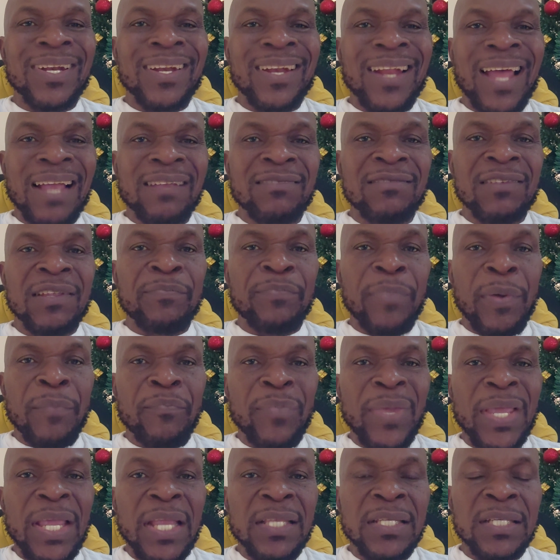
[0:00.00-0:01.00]
largely
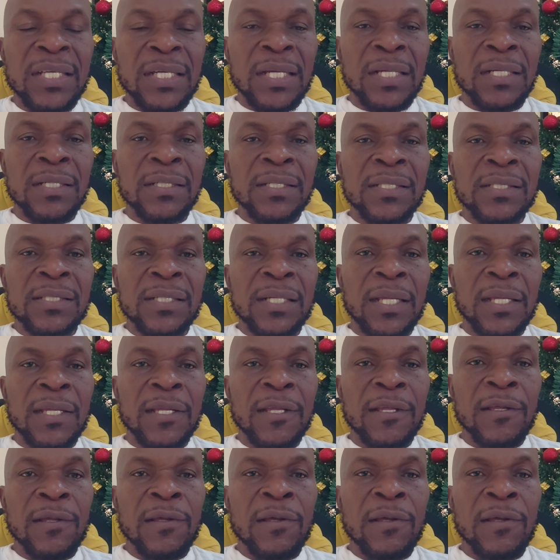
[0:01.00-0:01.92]
permitted. Three,